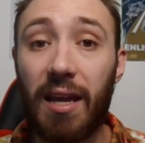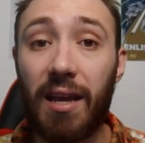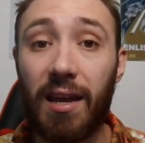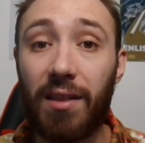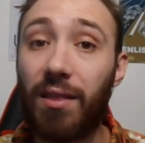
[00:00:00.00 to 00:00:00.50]

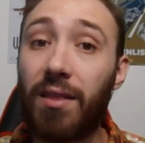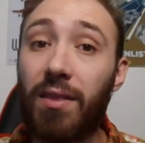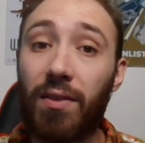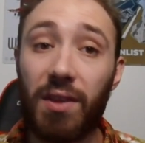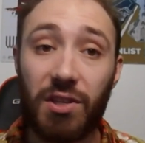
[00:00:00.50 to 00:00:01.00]
in
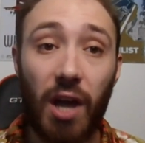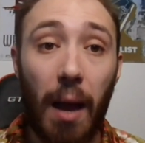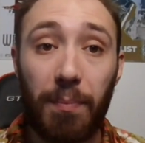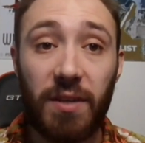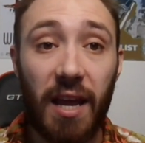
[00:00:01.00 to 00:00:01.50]
this
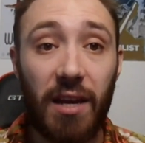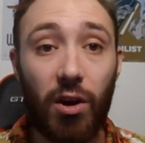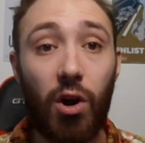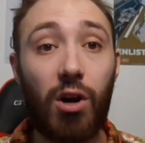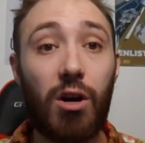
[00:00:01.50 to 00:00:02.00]
update
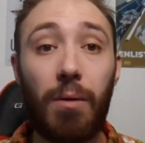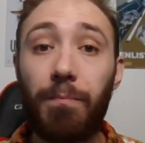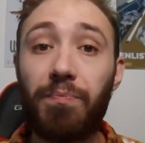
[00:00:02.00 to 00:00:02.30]
are